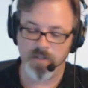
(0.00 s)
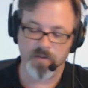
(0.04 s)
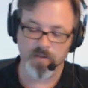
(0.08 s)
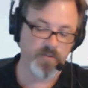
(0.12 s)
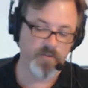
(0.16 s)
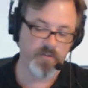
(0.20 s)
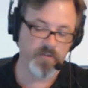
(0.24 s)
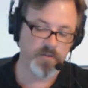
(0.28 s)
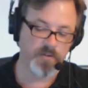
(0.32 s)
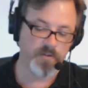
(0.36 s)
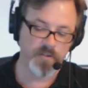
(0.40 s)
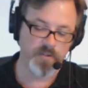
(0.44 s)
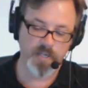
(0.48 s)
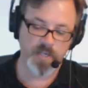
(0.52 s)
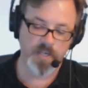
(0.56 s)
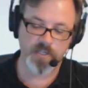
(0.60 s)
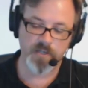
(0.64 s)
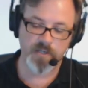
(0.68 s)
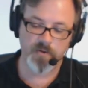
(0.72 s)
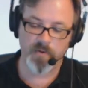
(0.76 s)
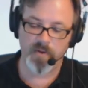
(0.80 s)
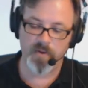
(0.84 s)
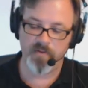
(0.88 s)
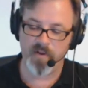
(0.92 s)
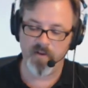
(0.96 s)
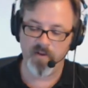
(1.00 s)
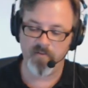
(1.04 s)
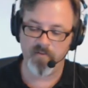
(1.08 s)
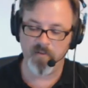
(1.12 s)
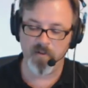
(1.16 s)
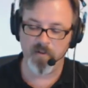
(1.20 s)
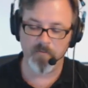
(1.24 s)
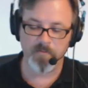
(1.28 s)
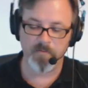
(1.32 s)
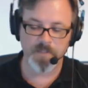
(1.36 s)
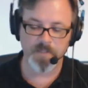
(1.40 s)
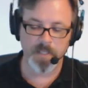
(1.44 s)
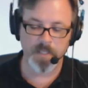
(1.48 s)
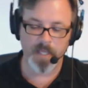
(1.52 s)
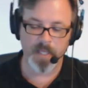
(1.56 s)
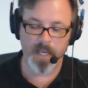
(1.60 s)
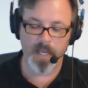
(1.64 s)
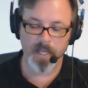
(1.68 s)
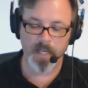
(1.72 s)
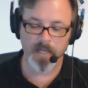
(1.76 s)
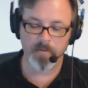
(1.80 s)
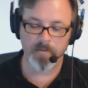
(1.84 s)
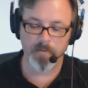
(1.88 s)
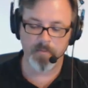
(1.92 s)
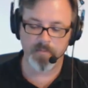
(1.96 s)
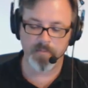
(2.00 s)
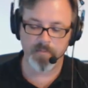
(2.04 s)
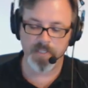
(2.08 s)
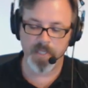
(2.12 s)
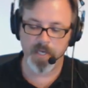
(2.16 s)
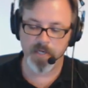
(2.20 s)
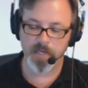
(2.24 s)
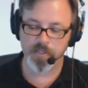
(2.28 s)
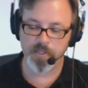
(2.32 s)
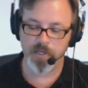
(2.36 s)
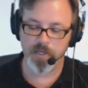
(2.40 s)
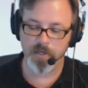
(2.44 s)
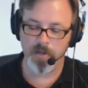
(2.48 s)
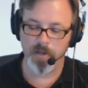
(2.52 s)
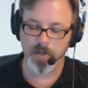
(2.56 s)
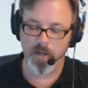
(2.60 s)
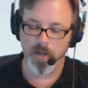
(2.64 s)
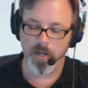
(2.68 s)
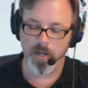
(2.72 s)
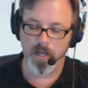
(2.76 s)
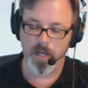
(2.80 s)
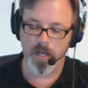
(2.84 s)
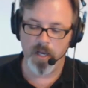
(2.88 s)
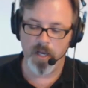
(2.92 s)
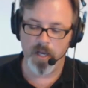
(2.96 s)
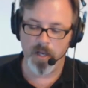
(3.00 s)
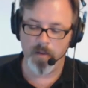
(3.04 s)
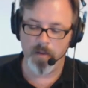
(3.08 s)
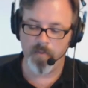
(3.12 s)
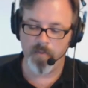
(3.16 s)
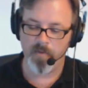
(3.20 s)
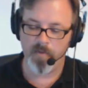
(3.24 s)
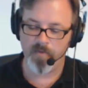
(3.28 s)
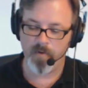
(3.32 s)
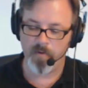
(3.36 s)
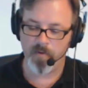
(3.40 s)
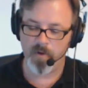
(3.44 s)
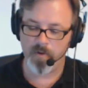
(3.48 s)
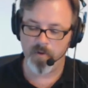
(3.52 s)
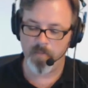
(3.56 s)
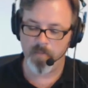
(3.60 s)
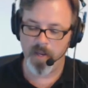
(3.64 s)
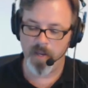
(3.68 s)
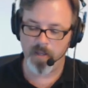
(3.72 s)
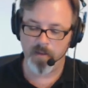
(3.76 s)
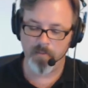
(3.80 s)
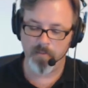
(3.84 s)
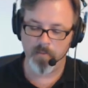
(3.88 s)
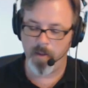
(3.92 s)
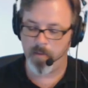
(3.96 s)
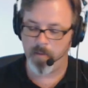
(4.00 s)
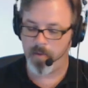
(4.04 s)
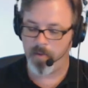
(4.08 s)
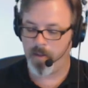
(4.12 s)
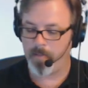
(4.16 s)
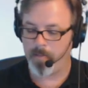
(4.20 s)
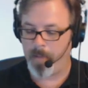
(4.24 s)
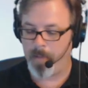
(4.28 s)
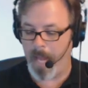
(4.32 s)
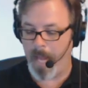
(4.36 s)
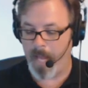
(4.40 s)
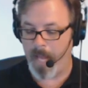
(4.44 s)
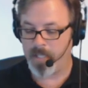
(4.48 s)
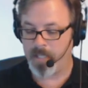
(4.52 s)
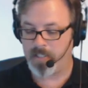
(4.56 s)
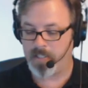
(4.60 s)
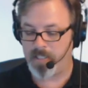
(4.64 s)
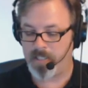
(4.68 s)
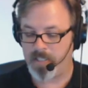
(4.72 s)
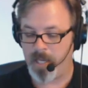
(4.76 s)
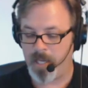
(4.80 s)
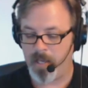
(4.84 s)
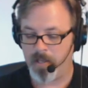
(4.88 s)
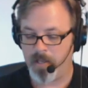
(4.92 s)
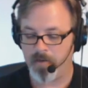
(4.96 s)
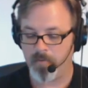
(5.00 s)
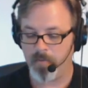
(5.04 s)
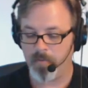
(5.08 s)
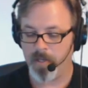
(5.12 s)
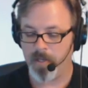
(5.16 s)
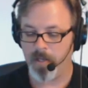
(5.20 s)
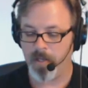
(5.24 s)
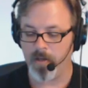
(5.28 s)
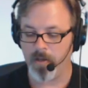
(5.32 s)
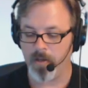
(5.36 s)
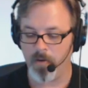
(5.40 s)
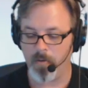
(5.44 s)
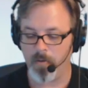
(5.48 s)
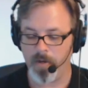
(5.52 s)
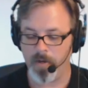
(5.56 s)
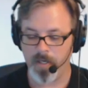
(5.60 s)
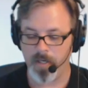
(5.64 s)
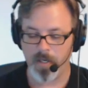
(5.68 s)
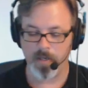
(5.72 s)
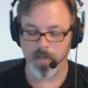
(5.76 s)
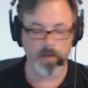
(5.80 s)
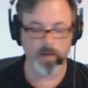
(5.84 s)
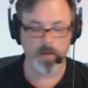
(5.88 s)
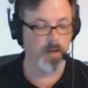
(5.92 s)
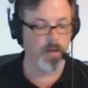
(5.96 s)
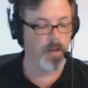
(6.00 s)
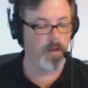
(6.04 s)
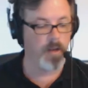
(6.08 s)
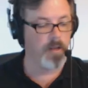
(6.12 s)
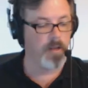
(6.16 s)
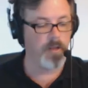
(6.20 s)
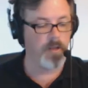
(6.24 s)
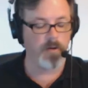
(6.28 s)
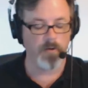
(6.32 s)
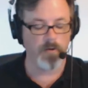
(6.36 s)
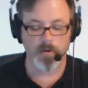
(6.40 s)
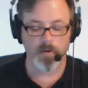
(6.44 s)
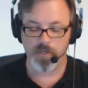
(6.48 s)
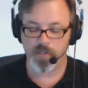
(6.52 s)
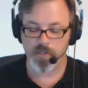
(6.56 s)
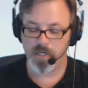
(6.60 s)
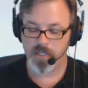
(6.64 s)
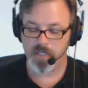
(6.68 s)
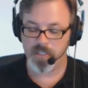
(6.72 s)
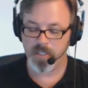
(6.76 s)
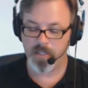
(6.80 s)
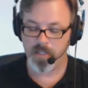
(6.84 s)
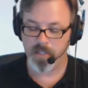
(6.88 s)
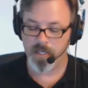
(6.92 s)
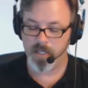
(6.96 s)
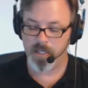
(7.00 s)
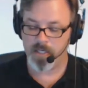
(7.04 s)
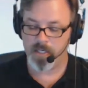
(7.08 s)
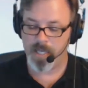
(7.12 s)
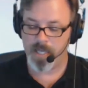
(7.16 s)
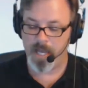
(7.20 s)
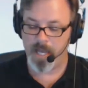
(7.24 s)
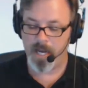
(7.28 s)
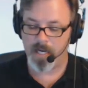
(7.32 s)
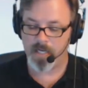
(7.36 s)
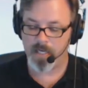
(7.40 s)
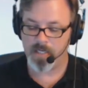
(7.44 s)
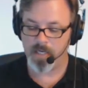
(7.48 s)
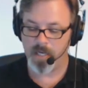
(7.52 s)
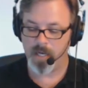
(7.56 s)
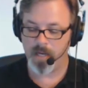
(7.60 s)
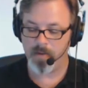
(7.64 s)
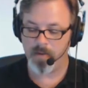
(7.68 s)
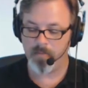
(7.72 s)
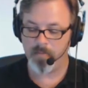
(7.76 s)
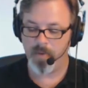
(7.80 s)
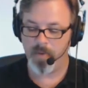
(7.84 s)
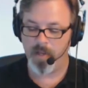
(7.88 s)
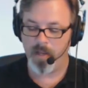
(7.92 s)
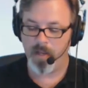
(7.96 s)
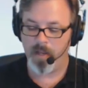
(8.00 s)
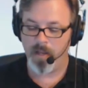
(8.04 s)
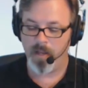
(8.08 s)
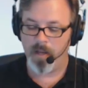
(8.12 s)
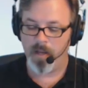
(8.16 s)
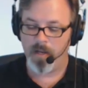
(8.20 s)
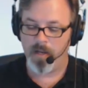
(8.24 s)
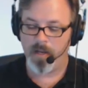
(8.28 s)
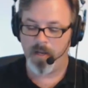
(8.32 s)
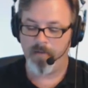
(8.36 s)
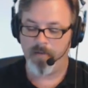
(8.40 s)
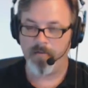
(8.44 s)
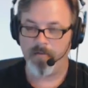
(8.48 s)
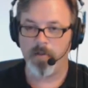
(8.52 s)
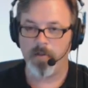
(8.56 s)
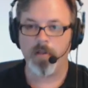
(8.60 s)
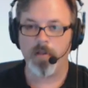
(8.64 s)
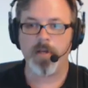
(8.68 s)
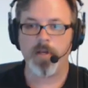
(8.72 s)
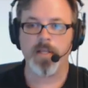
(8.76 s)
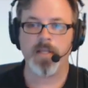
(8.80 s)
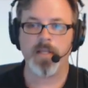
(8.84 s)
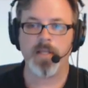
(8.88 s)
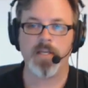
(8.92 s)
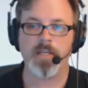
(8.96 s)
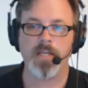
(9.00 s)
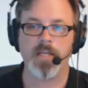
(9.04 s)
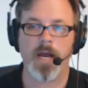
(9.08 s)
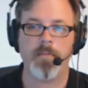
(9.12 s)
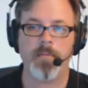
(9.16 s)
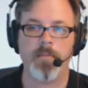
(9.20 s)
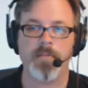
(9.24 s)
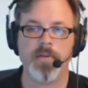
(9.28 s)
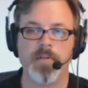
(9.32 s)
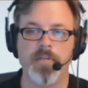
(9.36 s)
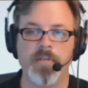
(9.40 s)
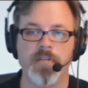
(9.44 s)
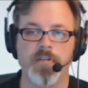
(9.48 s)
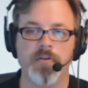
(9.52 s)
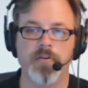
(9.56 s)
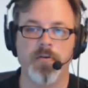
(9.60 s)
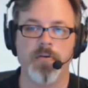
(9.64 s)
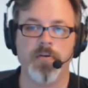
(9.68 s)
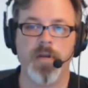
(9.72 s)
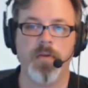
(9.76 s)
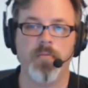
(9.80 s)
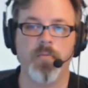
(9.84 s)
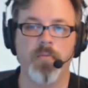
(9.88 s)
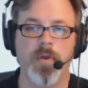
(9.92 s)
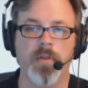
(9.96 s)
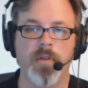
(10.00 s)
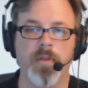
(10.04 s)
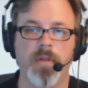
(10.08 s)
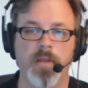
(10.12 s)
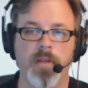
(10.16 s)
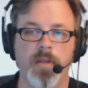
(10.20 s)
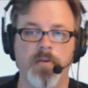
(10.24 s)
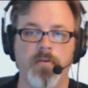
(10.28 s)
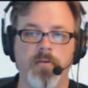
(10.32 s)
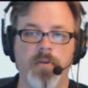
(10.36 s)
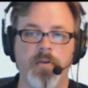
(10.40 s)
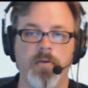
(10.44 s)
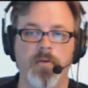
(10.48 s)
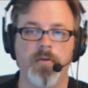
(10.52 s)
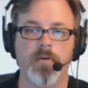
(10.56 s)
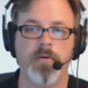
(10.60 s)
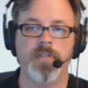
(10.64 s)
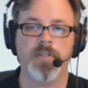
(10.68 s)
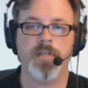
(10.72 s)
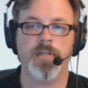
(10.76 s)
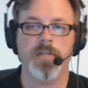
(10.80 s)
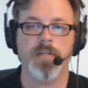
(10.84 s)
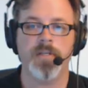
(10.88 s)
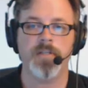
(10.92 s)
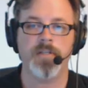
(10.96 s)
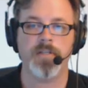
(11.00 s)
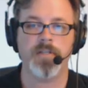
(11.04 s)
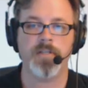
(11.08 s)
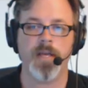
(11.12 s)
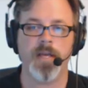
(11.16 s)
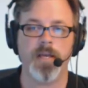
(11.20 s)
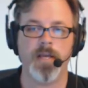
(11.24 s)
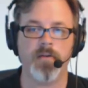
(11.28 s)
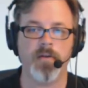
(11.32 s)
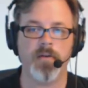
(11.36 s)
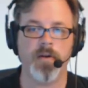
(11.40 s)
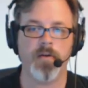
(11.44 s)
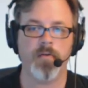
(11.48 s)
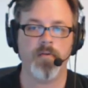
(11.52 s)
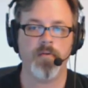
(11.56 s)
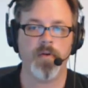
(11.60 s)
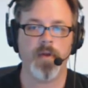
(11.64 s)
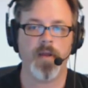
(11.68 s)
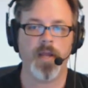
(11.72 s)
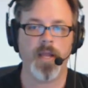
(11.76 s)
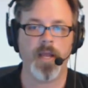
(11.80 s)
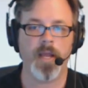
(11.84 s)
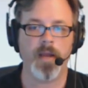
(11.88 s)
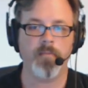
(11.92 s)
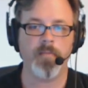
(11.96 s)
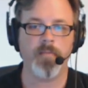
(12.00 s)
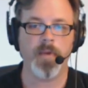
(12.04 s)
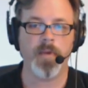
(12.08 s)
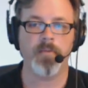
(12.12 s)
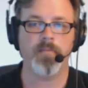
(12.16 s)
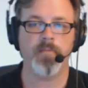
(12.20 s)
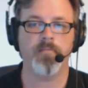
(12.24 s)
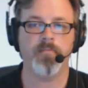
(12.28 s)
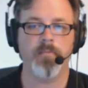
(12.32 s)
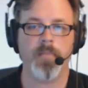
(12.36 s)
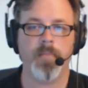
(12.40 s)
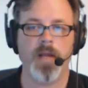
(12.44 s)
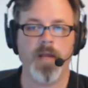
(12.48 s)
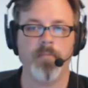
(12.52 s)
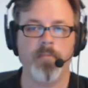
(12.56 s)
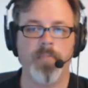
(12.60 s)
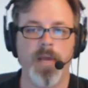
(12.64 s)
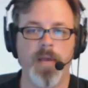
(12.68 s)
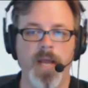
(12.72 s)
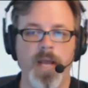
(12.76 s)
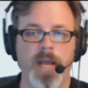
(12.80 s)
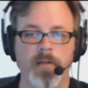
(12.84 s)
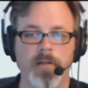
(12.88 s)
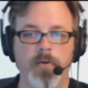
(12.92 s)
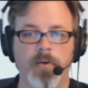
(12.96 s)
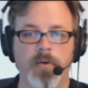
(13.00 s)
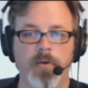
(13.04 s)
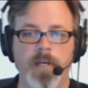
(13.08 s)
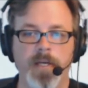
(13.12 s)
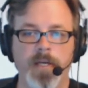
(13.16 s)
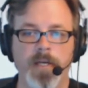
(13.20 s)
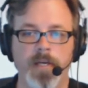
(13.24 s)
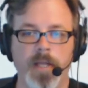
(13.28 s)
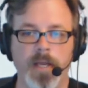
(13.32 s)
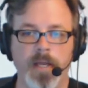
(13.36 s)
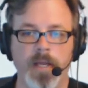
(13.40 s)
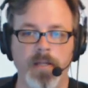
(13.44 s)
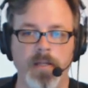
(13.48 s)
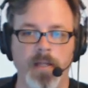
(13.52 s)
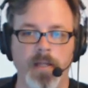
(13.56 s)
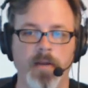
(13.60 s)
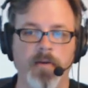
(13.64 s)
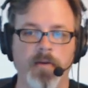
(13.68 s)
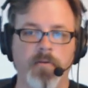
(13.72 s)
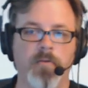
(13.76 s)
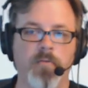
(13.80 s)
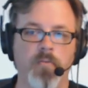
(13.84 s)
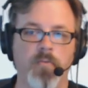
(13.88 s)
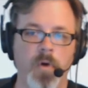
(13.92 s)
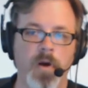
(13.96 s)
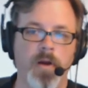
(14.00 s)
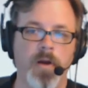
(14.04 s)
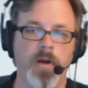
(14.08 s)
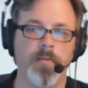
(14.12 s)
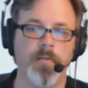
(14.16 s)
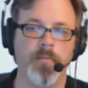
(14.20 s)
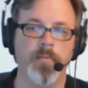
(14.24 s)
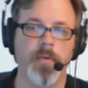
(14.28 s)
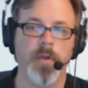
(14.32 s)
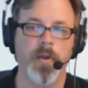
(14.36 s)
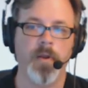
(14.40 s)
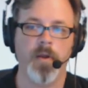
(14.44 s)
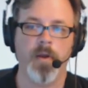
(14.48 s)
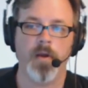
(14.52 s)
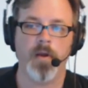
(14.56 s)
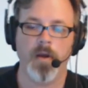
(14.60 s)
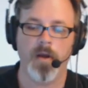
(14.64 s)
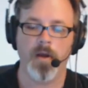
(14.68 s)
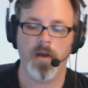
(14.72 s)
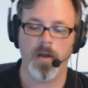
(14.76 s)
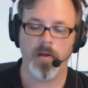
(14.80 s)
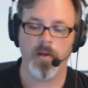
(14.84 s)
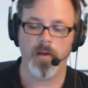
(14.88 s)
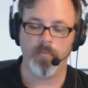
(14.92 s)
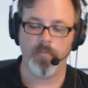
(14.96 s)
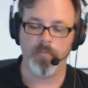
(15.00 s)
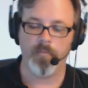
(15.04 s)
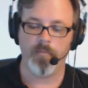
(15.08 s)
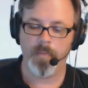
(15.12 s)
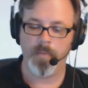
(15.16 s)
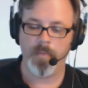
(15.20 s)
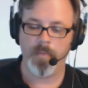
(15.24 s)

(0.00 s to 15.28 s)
in the filter section, we have envelopes in the amp section. Um, if I want to make maybe a pad sound, we can go in and you know adjust the attack time. Now if you look at the top of the screen, one thing you'll notice is that hey, I'm, I'm, I'm back looking at layer 1. Um,